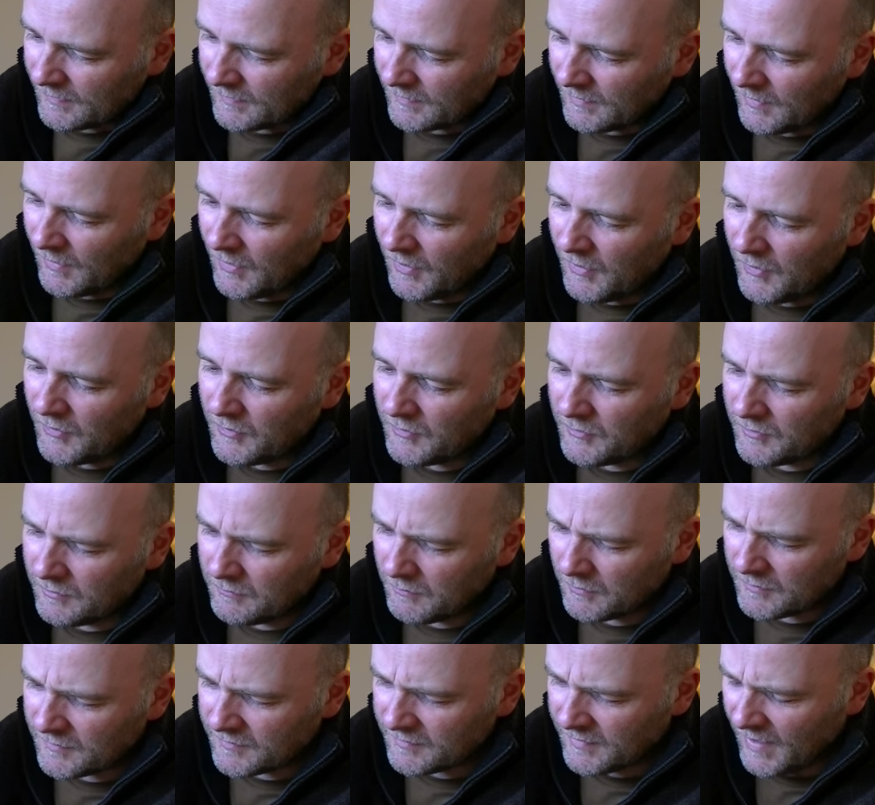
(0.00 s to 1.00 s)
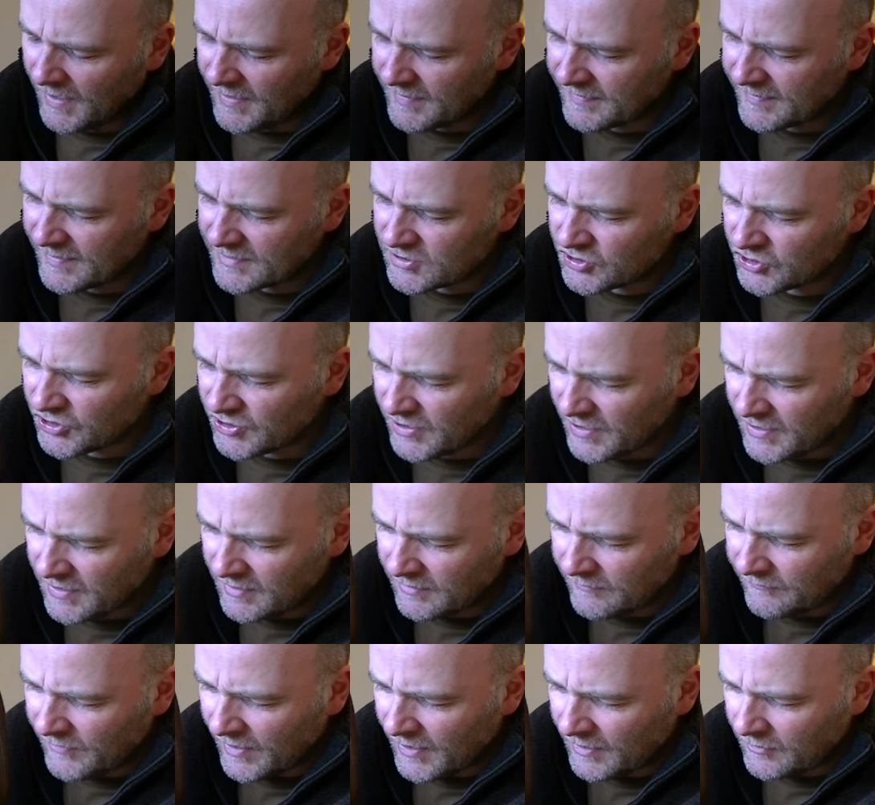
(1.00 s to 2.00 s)
Oh, what's that? Is that Shake
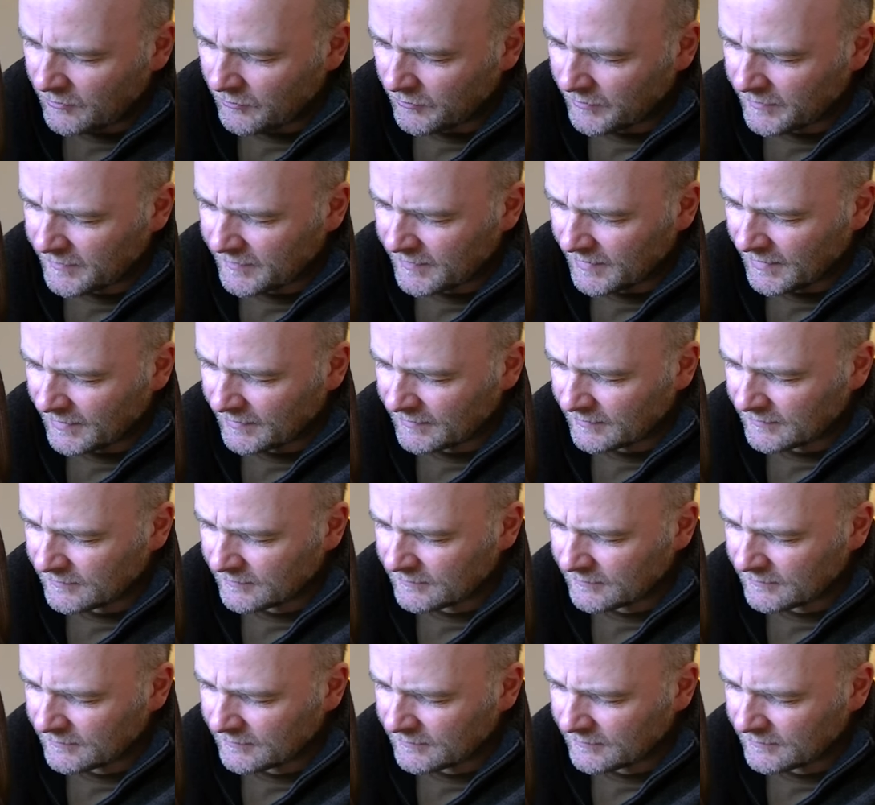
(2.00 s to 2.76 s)
n' Vac or is that...